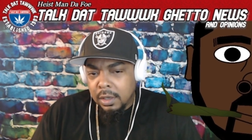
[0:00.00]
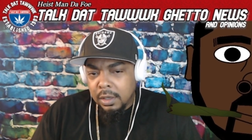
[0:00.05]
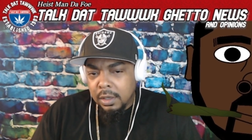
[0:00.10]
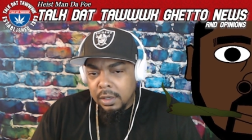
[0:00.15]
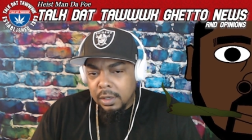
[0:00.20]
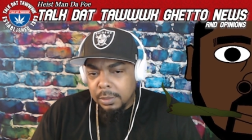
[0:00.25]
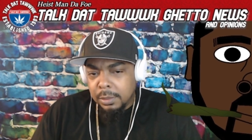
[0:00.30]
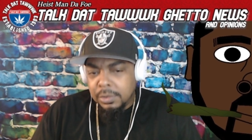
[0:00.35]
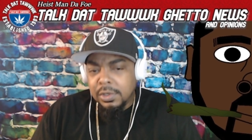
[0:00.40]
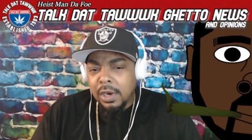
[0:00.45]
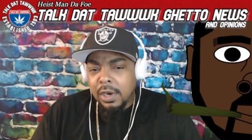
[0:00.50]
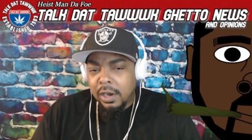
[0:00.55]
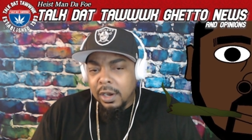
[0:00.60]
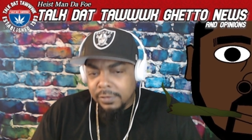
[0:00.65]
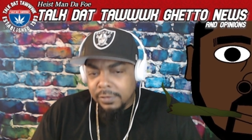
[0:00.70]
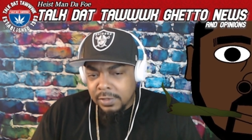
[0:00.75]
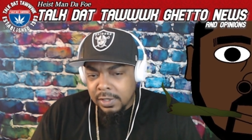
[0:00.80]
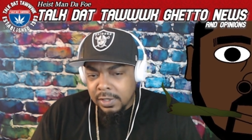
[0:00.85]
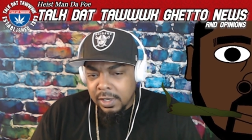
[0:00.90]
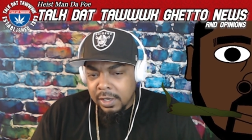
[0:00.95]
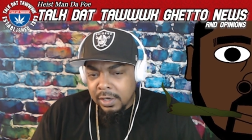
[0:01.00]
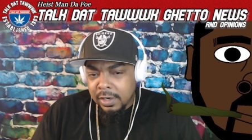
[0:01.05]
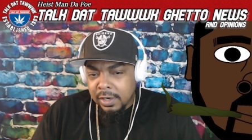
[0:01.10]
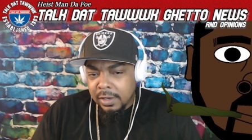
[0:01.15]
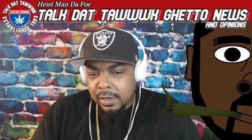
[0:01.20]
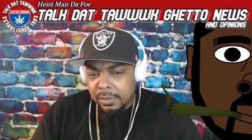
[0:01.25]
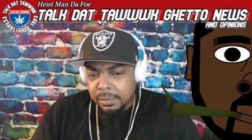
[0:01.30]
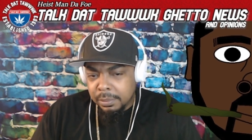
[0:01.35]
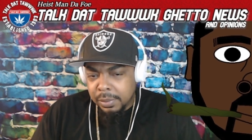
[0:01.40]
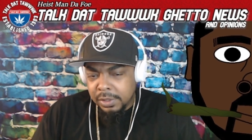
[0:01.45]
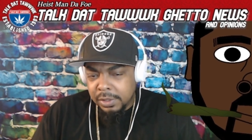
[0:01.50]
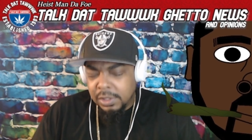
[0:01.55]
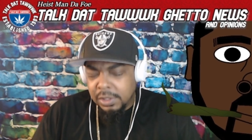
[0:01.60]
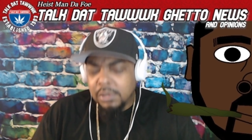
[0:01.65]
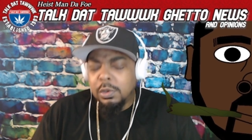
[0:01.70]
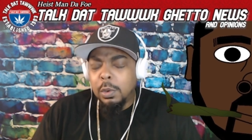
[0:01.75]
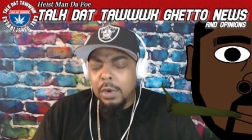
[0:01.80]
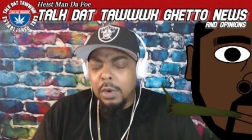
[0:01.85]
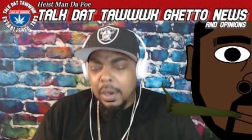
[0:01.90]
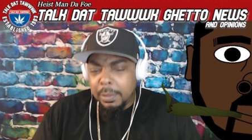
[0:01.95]
I'm sorry for saying that, but you
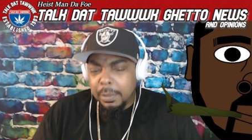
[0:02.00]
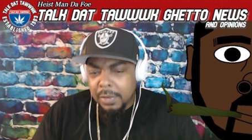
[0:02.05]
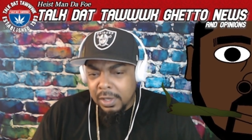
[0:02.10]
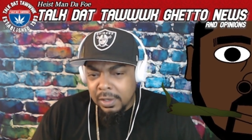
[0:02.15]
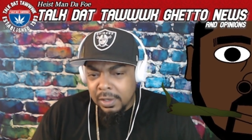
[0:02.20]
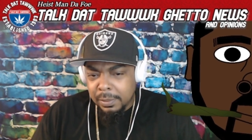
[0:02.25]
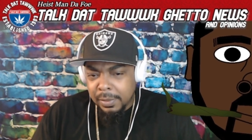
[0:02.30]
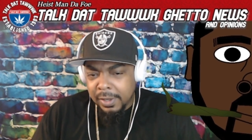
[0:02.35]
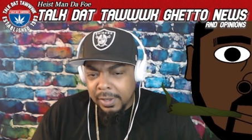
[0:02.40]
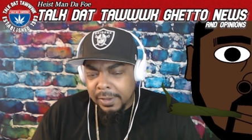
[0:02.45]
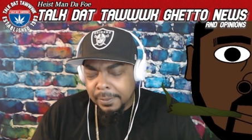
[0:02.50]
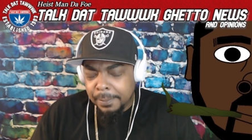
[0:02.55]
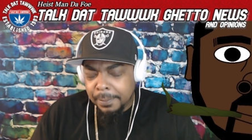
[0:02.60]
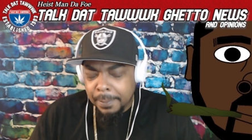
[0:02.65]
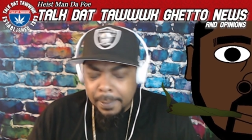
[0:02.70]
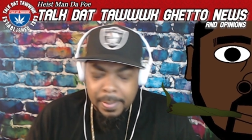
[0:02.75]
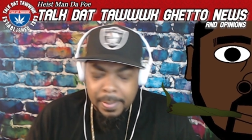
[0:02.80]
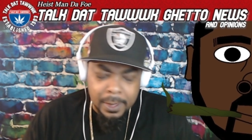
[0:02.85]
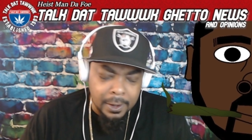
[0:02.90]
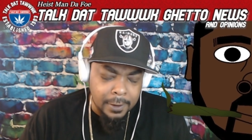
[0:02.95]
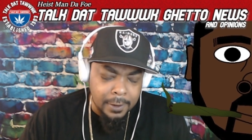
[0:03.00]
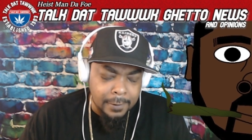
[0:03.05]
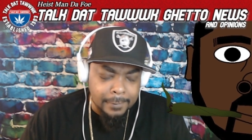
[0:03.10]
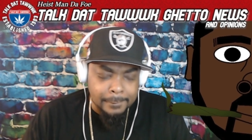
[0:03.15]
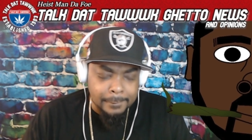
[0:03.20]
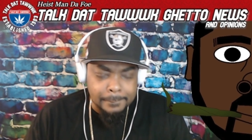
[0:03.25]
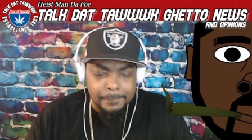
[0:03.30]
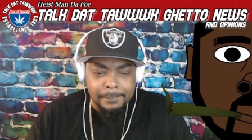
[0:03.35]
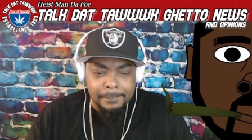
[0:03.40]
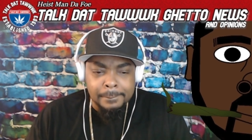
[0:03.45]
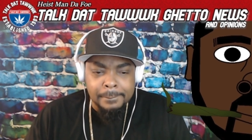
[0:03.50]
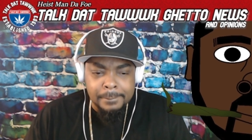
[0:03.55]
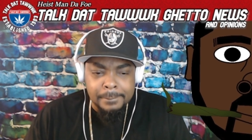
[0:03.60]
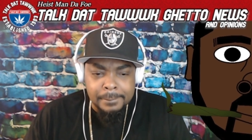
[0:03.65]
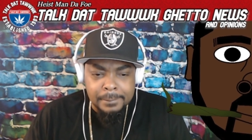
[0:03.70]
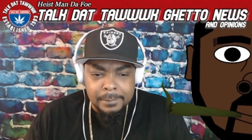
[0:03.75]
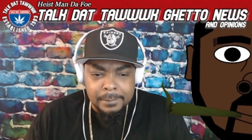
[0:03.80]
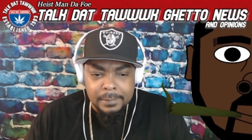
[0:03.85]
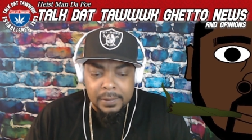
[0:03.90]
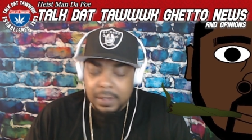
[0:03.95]
know what I mean, man. Um,
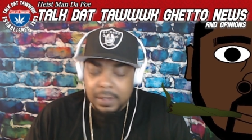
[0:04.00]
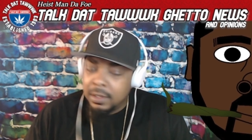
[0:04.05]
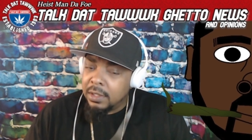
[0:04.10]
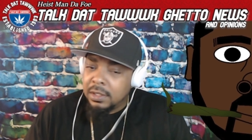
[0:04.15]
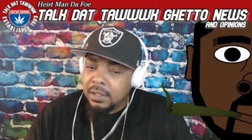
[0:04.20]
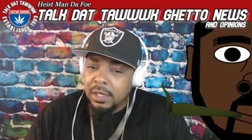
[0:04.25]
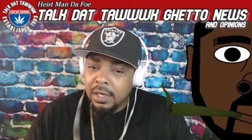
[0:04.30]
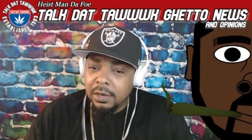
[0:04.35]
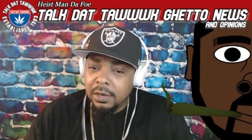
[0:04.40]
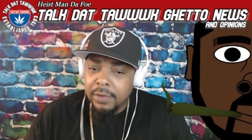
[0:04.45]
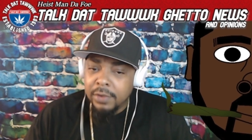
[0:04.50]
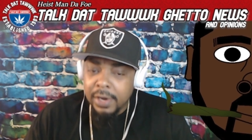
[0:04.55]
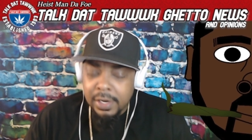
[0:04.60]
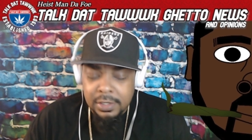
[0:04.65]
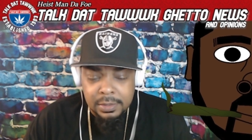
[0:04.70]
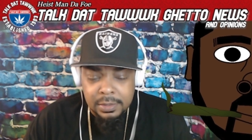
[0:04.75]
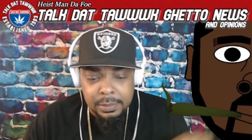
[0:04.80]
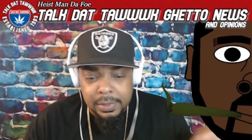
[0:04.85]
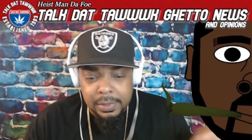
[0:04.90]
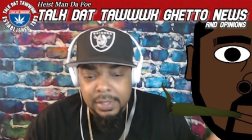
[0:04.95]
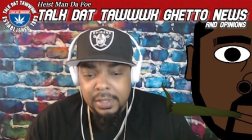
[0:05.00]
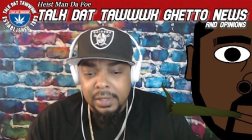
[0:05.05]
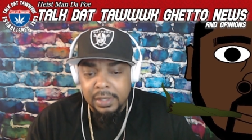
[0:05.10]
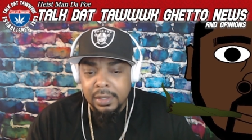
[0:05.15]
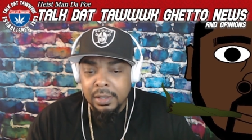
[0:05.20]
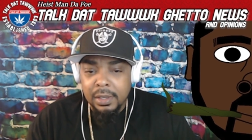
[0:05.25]
it's getting crazy, man.